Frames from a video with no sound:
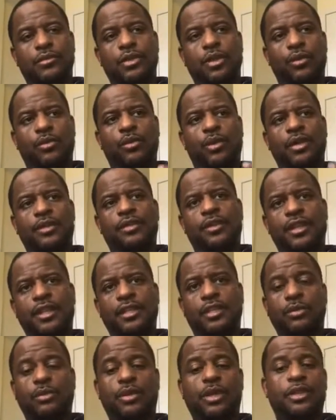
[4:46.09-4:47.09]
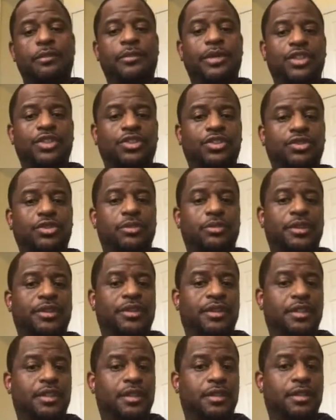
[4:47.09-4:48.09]
The one thing you want to make sure
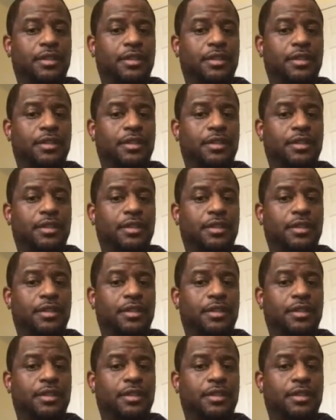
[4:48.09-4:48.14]
with